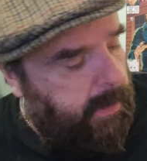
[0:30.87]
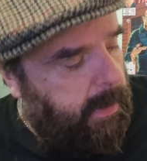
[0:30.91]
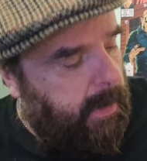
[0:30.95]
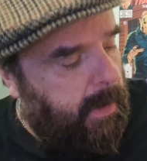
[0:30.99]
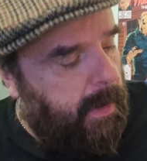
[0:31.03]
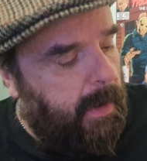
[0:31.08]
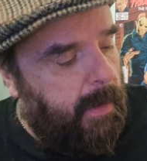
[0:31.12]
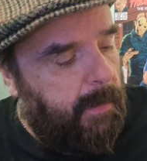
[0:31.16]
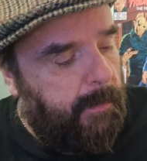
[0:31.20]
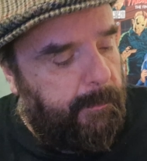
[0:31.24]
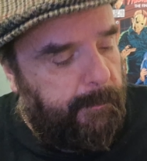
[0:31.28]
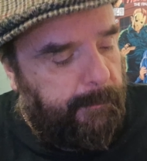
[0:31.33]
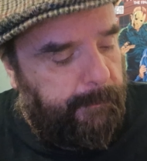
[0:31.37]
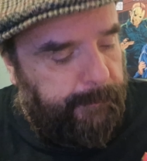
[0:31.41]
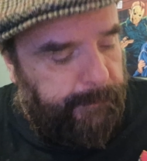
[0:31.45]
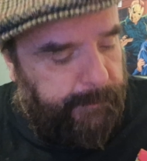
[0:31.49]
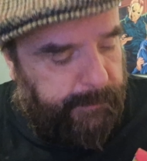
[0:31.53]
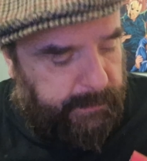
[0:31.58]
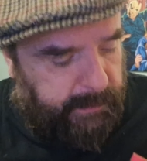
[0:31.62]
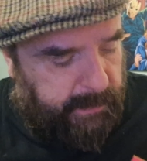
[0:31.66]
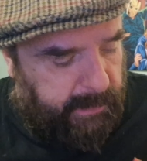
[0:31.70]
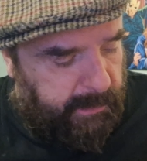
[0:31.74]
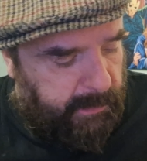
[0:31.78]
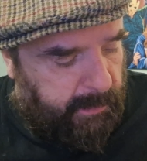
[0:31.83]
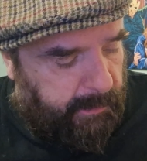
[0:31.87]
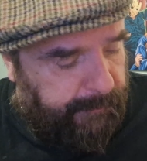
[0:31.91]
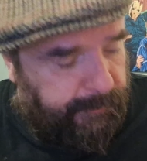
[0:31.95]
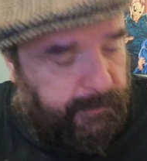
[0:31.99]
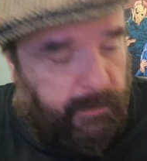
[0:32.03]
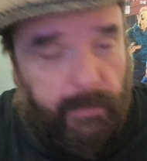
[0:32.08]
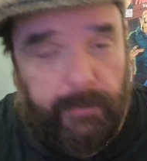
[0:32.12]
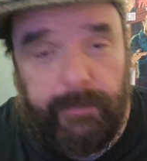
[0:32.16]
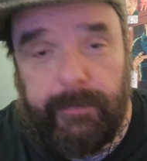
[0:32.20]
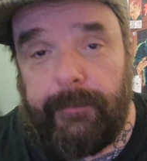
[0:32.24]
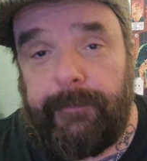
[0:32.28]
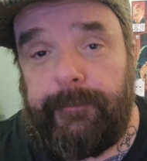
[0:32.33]
Um, I've
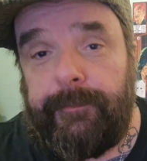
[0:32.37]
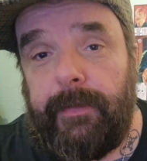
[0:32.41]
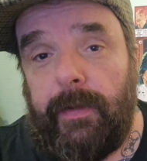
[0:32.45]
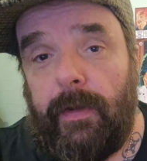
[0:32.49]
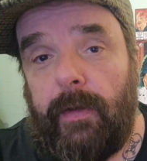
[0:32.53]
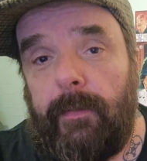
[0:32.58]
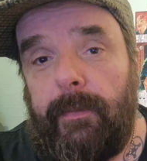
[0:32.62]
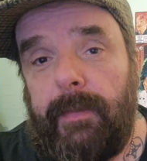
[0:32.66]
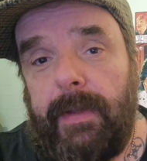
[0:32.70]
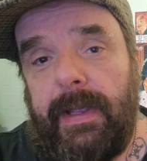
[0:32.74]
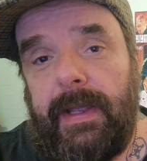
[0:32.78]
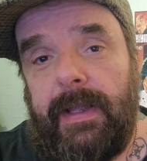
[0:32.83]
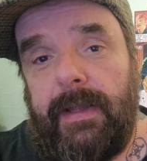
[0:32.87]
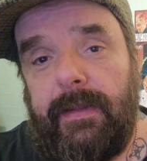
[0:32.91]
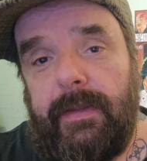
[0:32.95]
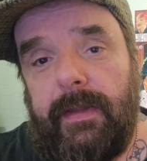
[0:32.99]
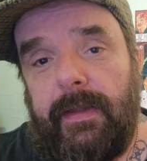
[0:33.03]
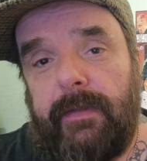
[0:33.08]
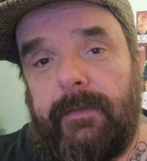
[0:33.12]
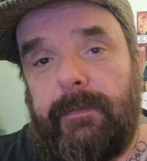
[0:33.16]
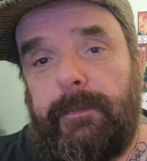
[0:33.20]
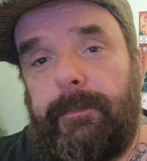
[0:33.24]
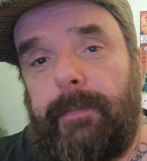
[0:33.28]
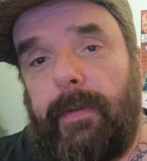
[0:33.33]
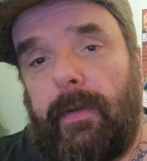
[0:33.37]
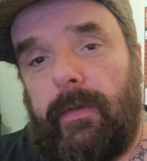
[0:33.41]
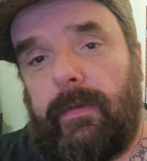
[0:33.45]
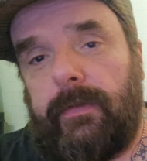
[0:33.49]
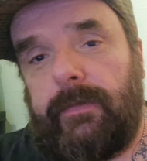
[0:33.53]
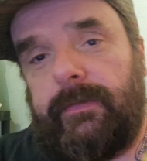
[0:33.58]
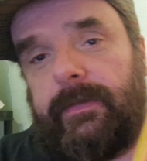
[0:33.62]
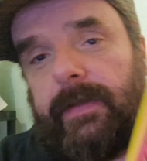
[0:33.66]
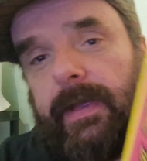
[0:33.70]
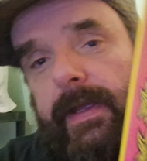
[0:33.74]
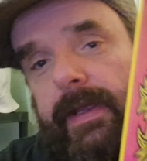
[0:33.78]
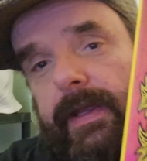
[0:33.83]
got the film in this
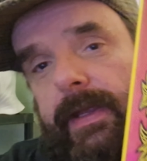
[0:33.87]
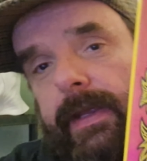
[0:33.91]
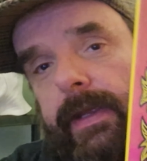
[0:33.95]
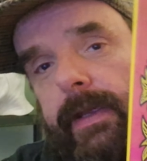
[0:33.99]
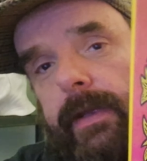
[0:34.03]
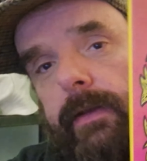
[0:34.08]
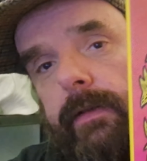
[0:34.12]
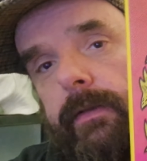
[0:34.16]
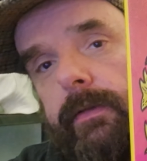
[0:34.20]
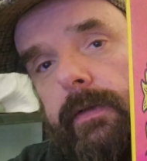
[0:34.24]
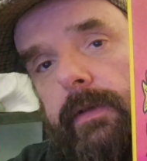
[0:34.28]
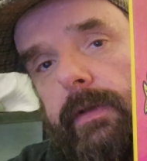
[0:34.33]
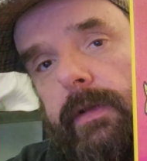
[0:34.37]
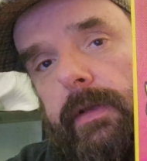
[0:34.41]
box set here.